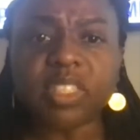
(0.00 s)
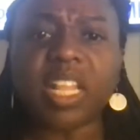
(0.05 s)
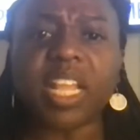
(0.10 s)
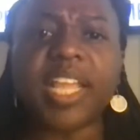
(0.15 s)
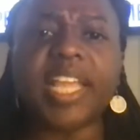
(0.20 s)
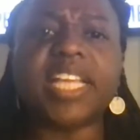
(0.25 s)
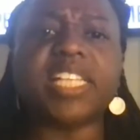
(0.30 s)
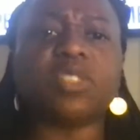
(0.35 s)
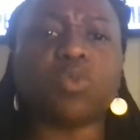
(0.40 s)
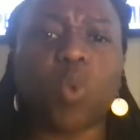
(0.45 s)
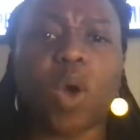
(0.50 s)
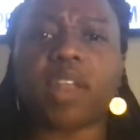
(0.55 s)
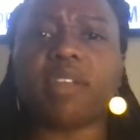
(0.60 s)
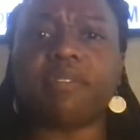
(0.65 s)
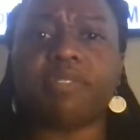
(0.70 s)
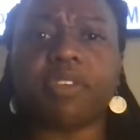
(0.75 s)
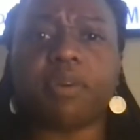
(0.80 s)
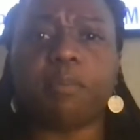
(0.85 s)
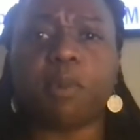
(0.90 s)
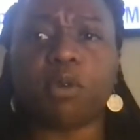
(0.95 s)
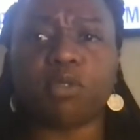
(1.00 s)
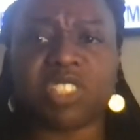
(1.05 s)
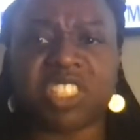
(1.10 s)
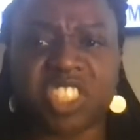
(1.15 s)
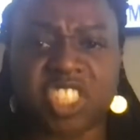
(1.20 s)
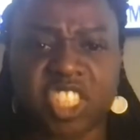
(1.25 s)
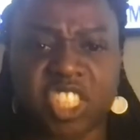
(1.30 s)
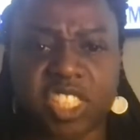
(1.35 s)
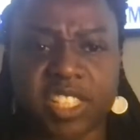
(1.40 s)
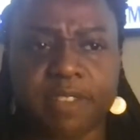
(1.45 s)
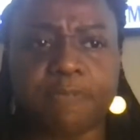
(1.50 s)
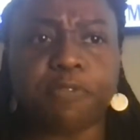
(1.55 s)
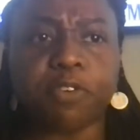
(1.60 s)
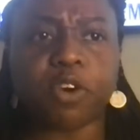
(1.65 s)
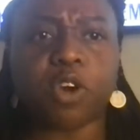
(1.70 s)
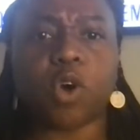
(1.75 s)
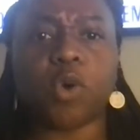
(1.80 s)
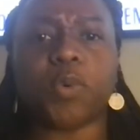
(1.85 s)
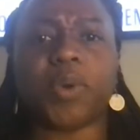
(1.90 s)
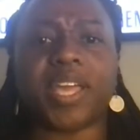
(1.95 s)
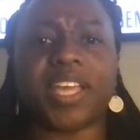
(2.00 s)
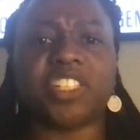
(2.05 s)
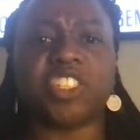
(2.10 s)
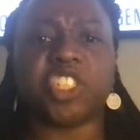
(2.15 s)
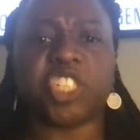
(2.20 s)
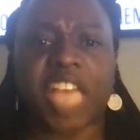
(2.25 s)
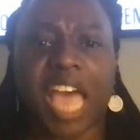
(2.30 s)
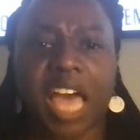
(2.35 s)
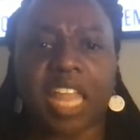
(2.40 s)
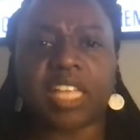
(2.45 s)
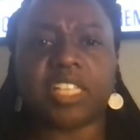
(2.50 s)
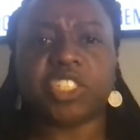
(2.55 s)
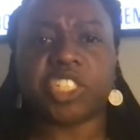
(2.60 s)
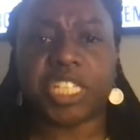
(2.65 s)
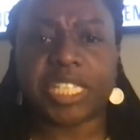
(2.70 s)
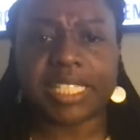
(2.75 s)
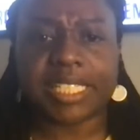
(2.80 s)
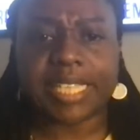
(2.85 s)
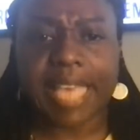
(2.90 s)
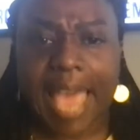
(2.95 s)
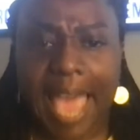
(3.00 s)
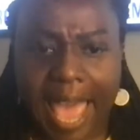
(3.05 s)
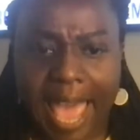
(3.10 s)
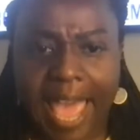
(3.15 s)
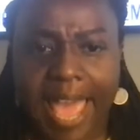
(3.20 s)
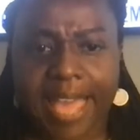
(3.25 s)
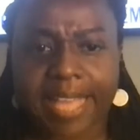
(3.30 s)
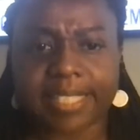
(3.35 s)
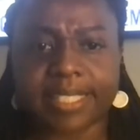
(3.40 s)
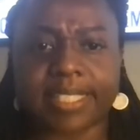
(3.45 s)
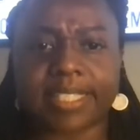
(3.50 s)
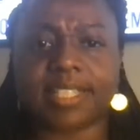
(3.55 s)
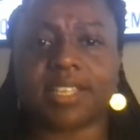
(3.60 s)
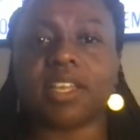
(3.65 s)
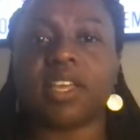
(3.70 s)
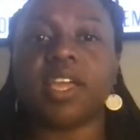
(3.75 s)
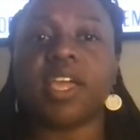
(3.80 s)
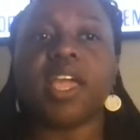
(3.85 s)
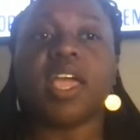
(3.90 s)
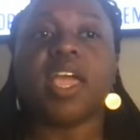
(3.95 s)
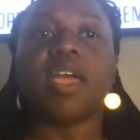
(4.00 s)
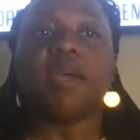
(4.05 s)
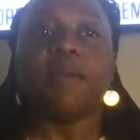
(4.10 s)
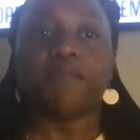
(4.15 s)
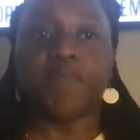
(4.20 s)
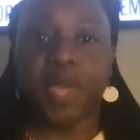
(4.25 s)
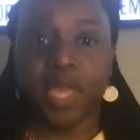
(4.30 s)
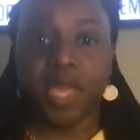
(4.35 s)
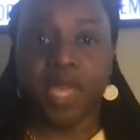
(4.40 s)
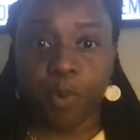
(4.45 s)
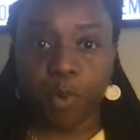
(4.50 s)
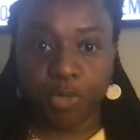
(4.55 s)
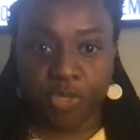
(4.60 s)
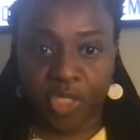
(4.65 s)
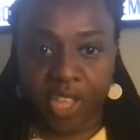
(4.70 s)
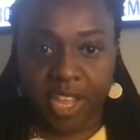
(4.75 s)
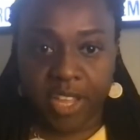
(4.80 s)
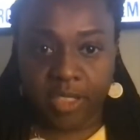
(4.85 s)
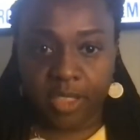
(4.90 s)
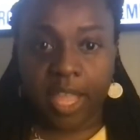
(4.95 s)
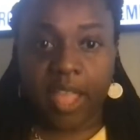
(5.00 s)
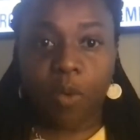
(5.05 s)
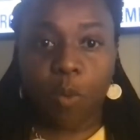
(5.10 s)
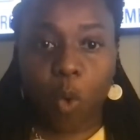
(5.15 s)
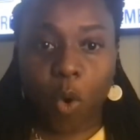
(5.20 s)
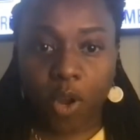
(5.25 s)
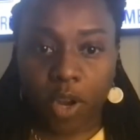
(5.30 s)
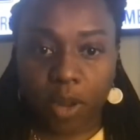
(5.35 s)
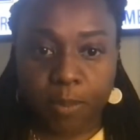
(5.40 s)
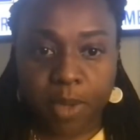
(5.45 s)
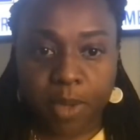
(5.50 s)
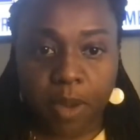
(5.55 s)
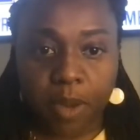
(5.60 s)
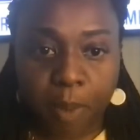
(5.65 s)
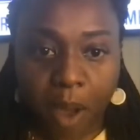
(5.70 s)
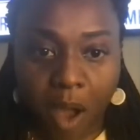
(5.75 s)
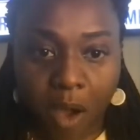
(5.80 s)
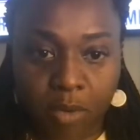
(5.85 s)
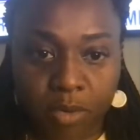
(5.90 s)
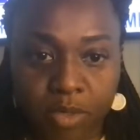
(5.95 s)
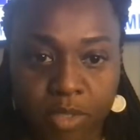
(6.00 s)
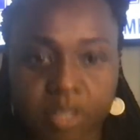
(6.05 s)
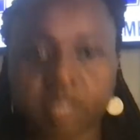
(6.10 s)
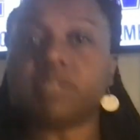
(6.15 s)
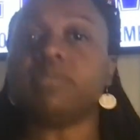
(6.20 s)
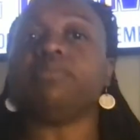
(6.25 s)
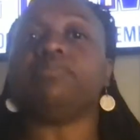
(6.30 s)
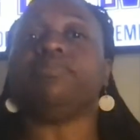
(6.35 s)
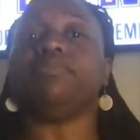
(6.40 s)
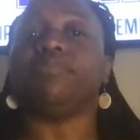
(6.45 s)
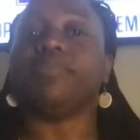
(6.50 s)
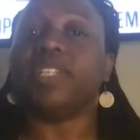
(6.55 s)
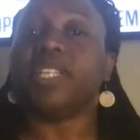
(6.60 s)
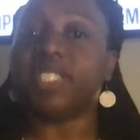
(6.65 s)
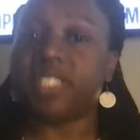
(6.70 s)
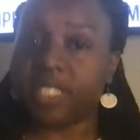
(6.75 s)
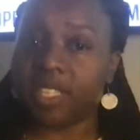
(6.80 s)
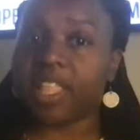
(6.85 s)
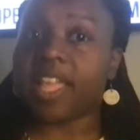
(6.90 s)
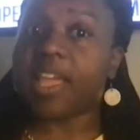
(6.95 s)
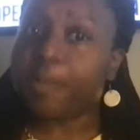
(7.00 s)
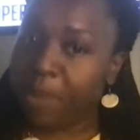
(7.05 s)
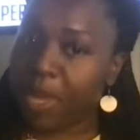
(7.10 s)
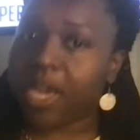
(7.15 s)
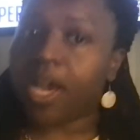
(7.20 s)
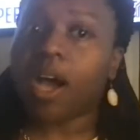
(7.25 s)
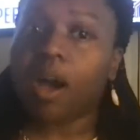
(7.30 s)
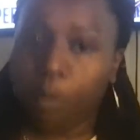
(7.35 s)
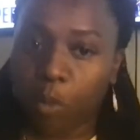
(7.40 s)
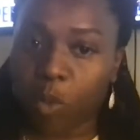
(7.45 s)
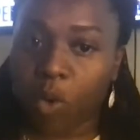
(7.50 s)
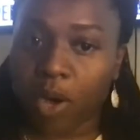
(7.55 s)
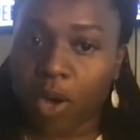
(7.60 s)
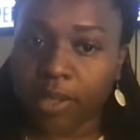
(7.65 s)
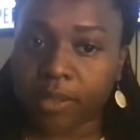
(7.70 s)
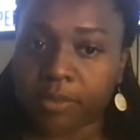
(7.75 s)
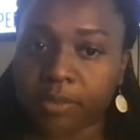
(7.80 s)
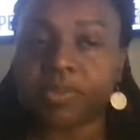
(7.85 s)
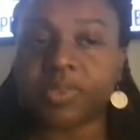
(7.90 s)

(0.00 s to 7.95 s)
is one of the most difficult and challenging tasks. People think they want to be a boss until they become one.